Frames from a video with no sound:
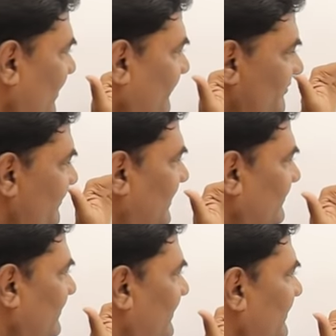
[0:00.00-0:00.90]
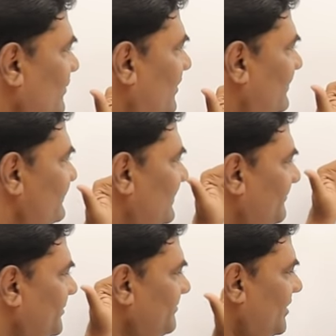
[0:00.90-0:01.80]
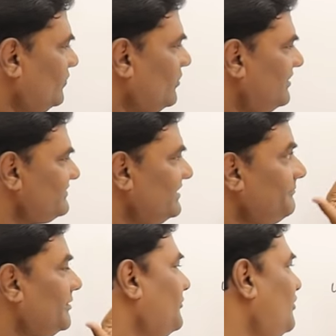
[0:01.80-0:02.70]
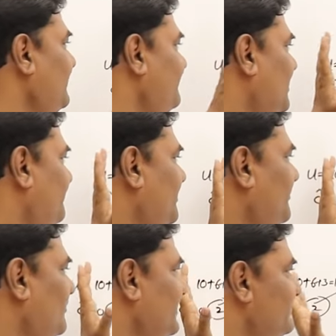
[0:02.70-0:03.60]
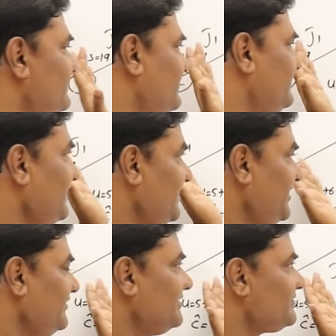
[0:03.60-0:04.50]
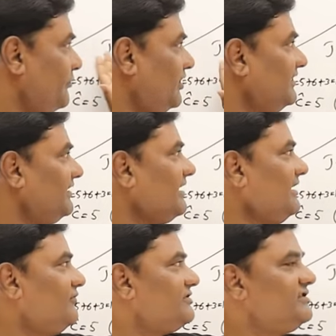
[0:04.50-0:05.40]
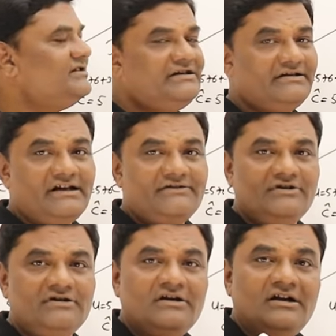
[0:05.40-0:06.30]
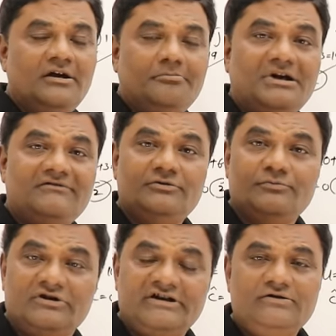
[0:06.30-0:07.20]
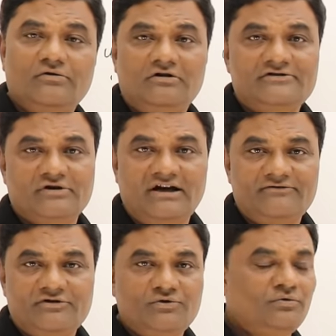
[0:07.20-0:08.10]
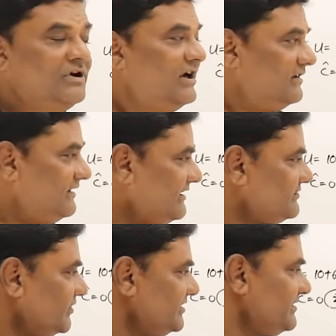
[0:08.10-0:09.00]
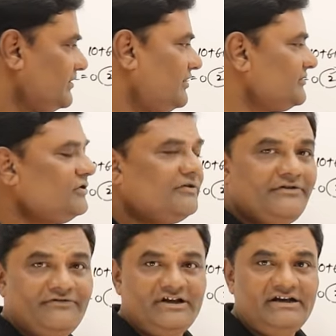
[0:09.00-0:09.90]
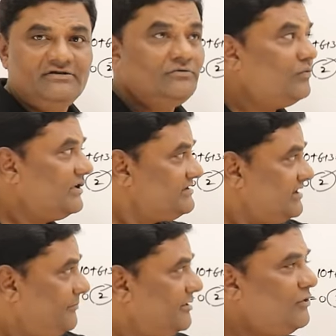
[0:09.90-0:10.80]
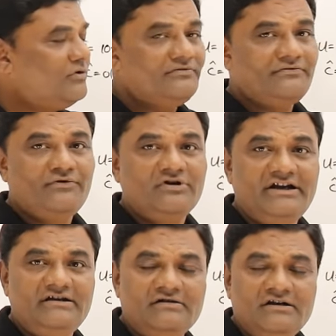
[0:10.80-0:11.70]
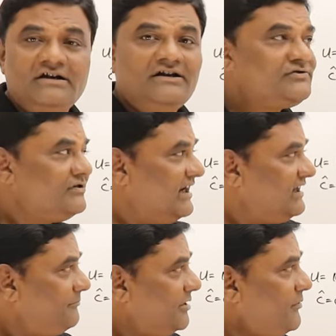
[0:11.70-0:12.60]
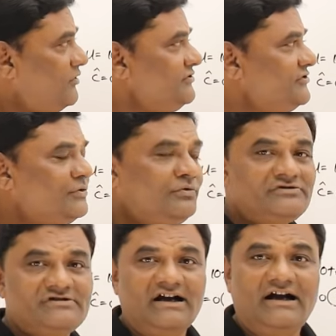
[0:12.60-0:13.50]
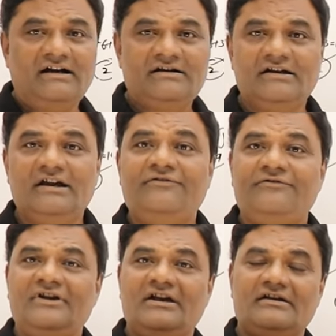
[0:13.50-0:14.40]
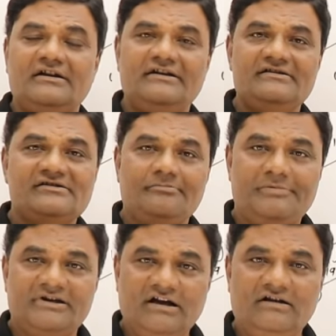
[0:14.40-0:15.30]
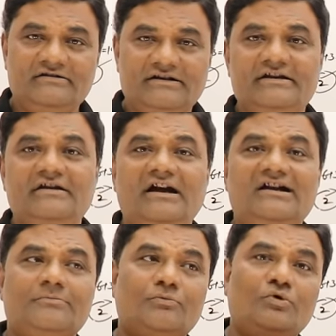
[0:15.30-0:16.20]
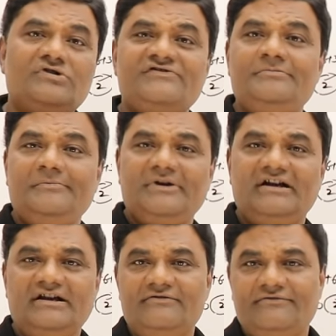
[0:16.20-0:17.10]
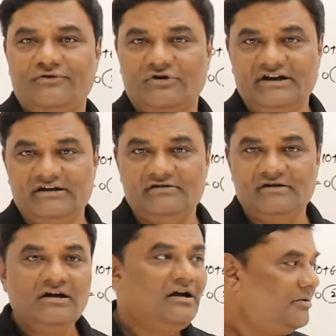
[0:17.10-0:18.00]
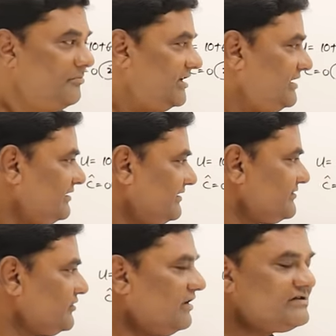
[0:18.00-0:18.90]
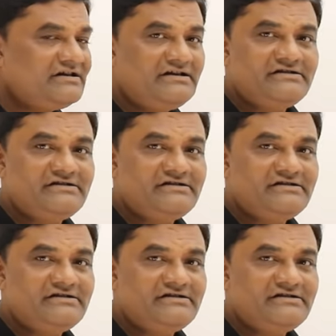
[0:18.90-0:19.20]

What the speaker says: I was calculating cost and upper bound, cost and upper bound. If the upper bound is smaller, I was changing that one. But one more thing you also have to do, that is, what is the cost now? 15. What is the upper bound? 14. So that upper bound shows that if we are getting some penalty, at most we may be getting 14. but this cost has